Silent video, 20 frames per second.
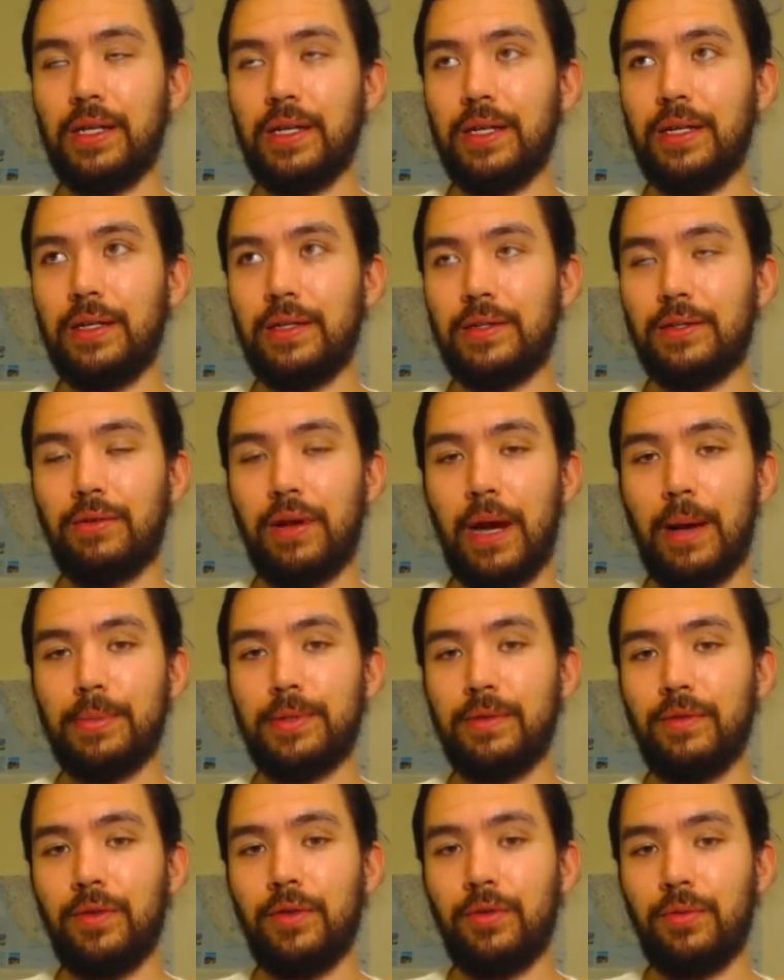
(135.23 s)

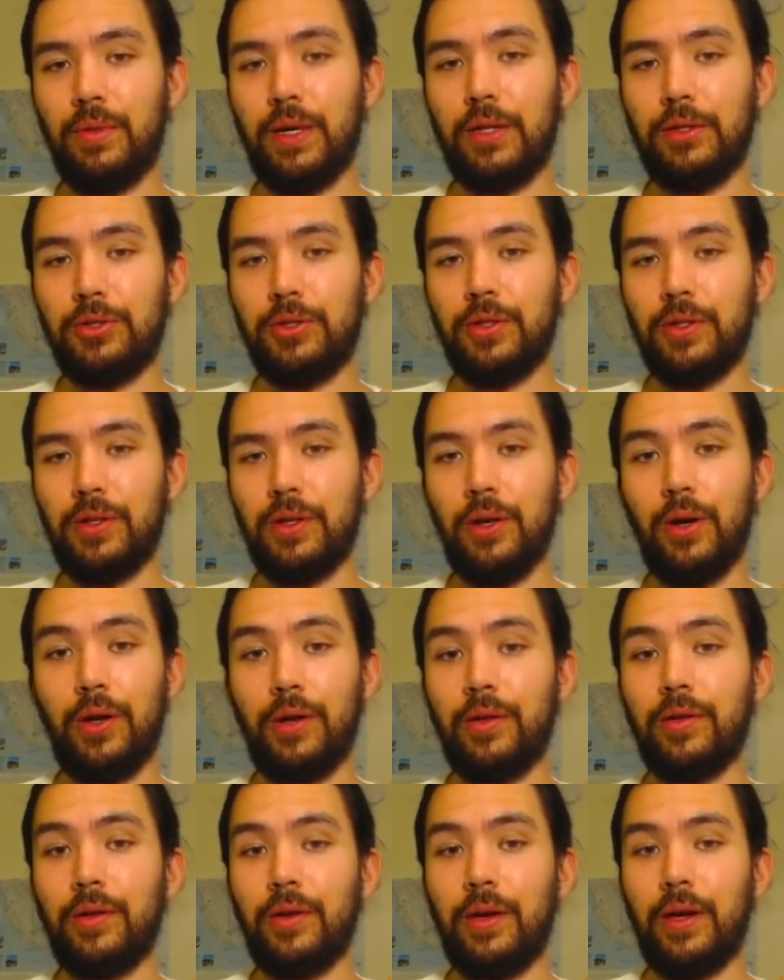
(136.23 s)
scraps of information
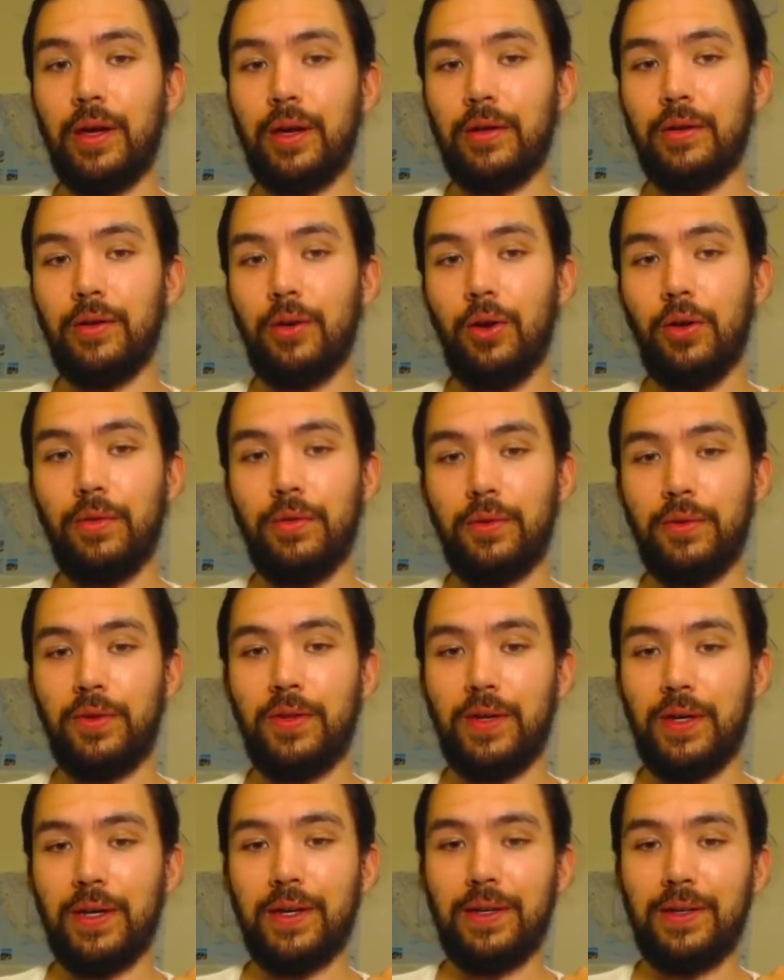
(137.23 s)
and
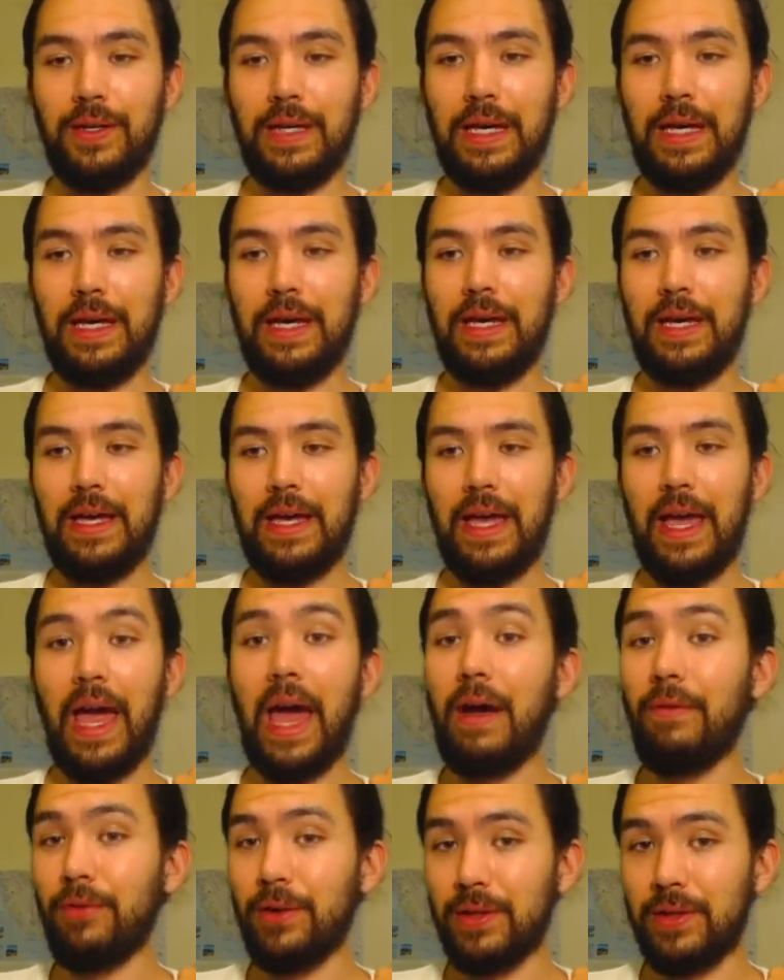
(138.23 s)
overthink
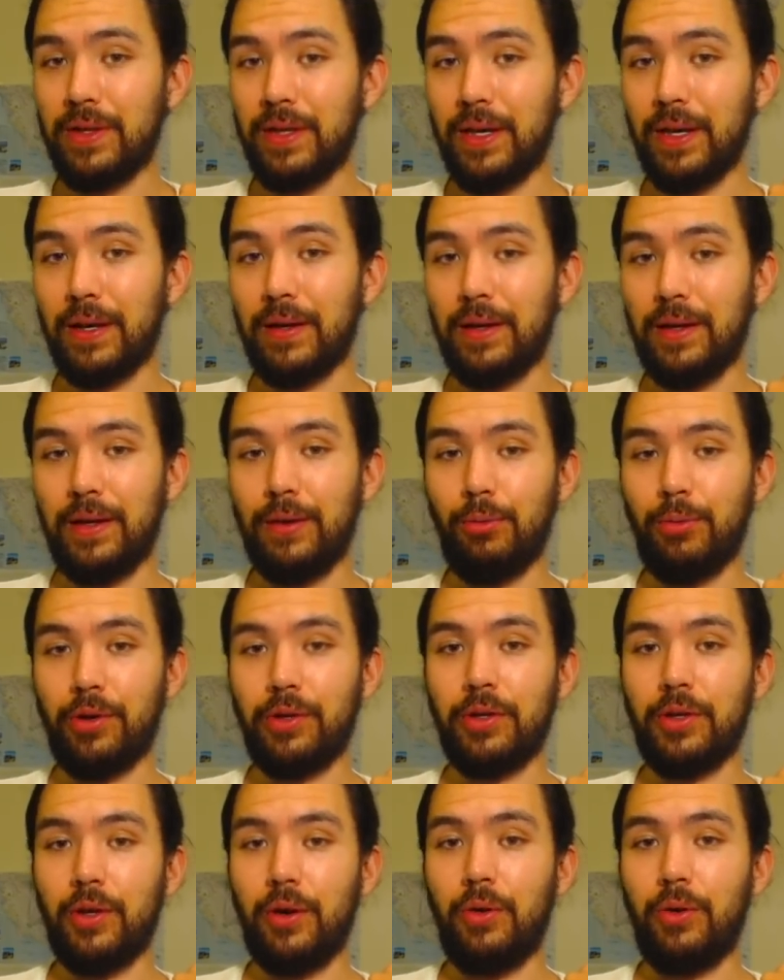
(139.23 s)
everything. We're
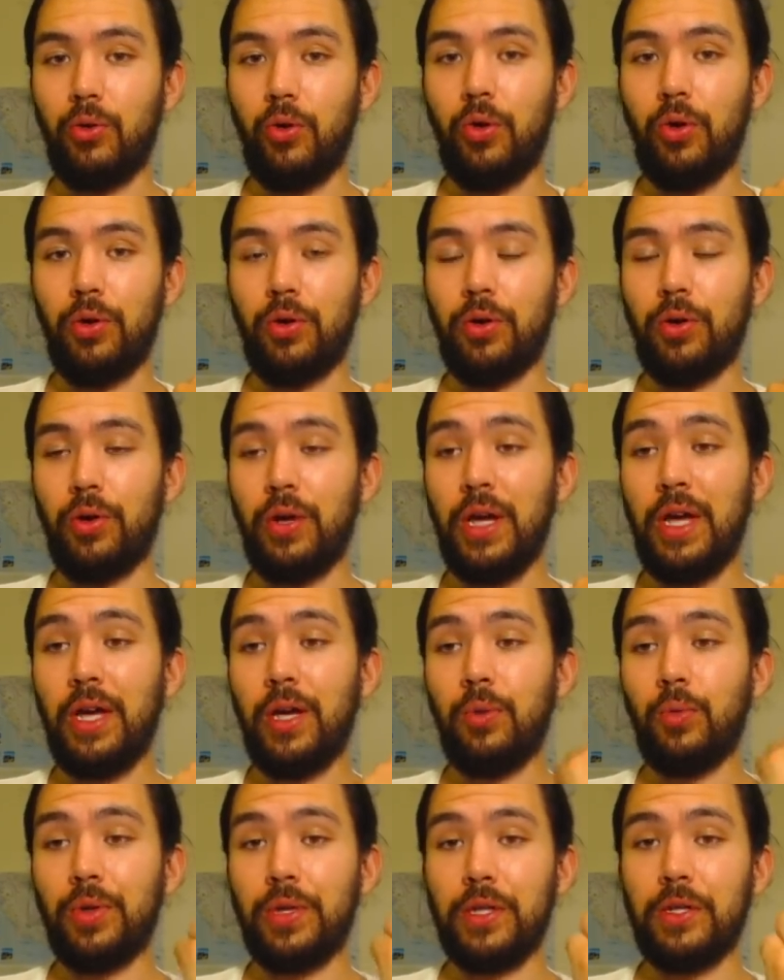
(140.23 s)
going to go in order
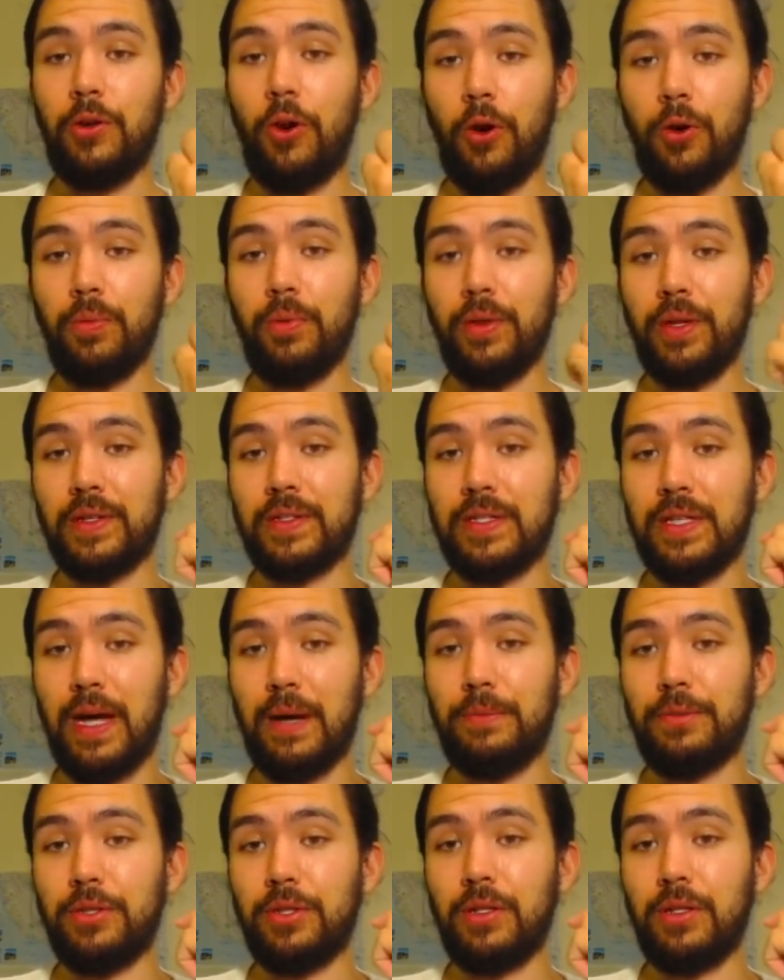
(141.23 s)
with a notable exception